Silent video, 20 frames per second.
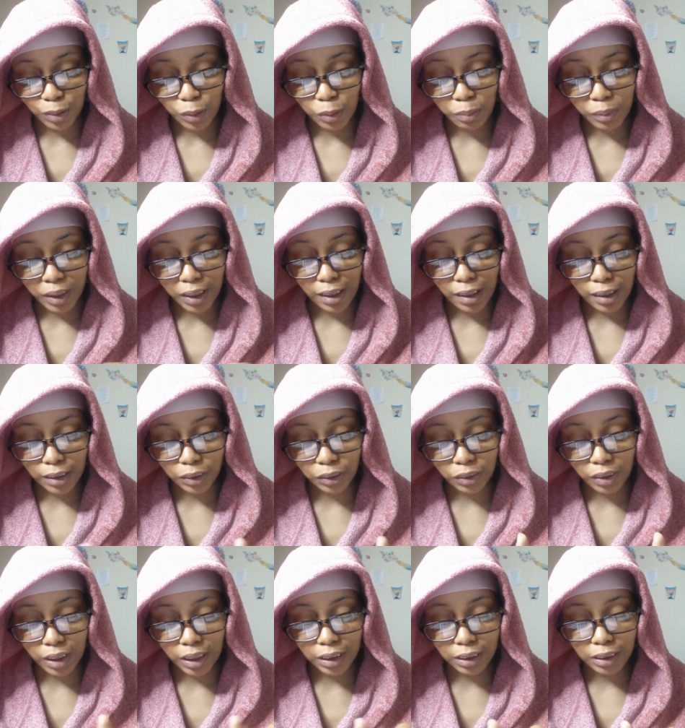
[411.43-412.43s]
Oh my
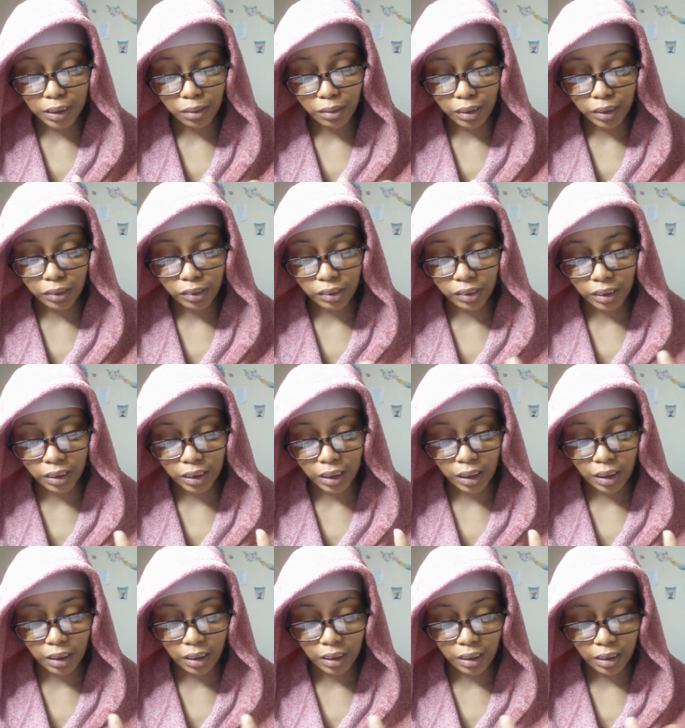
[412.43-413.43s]
gosh, you guys don't
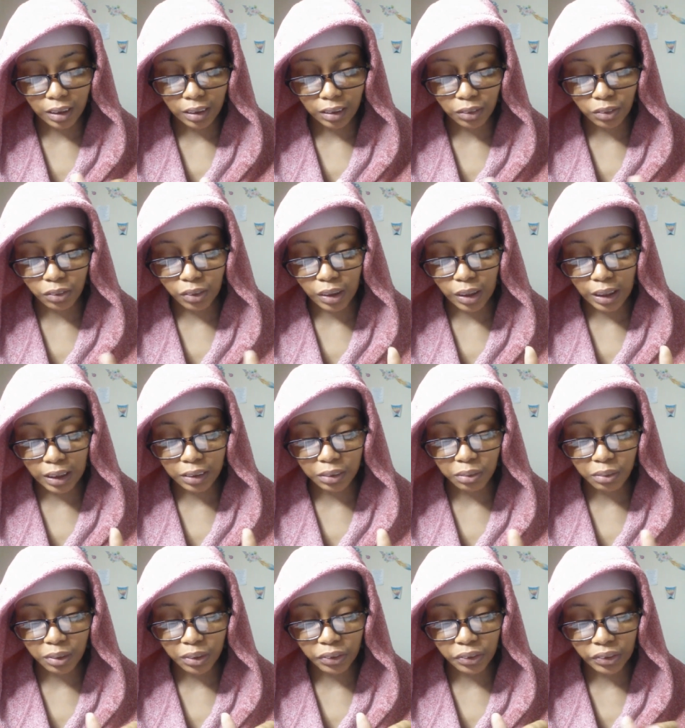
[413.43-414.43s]
understand. You guys
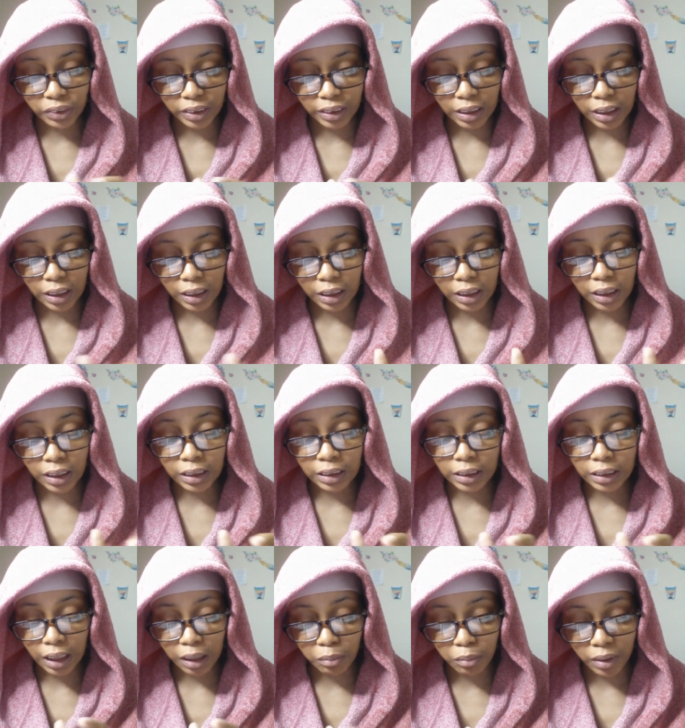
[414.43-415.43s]
don't understand the
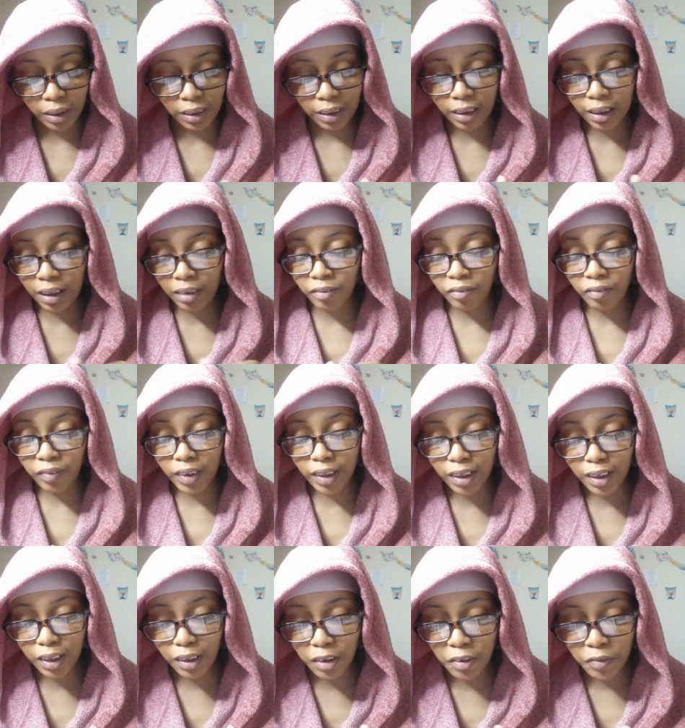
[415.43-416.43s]
excitement that I
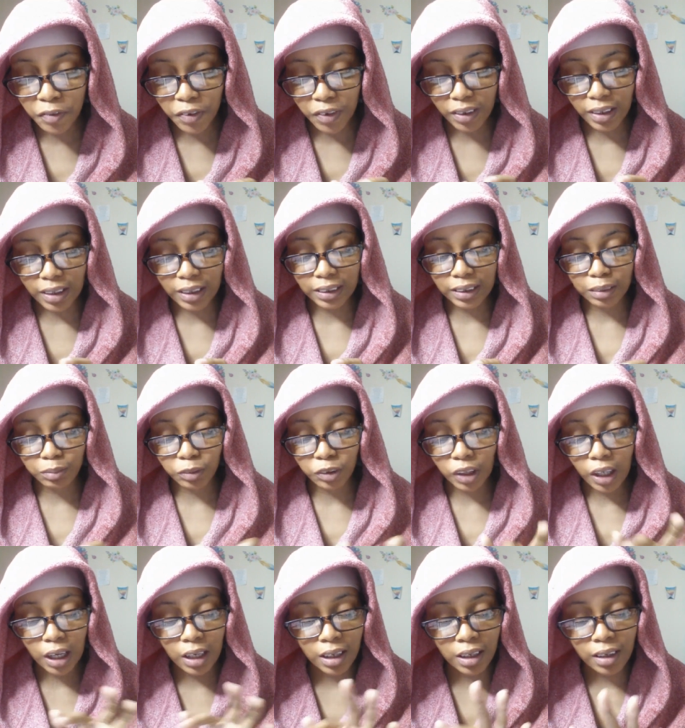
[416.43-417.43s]
feel for this. I'm
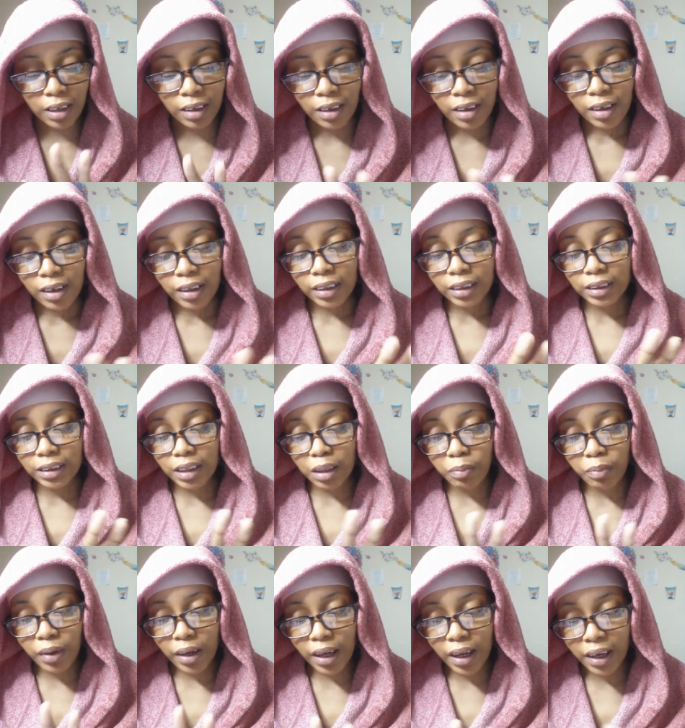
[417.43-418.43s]
trying to
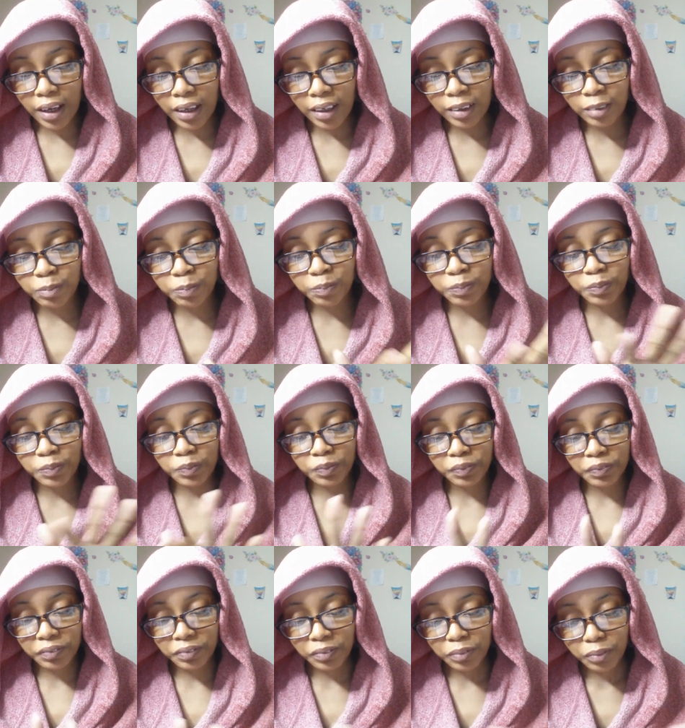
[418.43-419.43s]
skip ahead
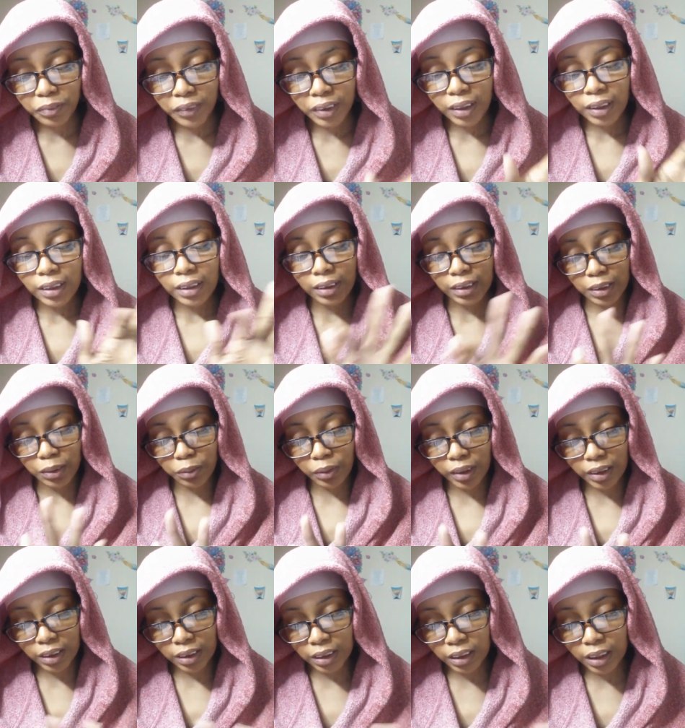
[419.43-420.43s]
to
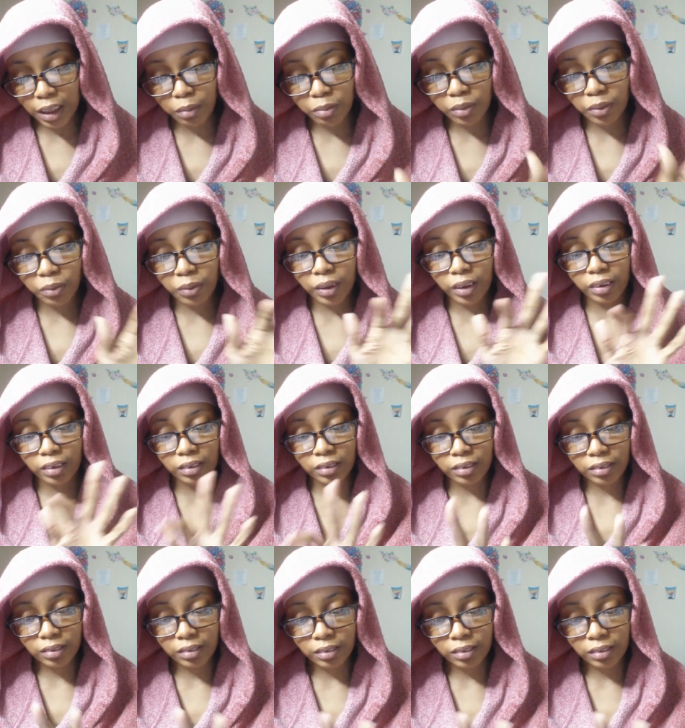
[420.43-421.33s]
where's this chapter one.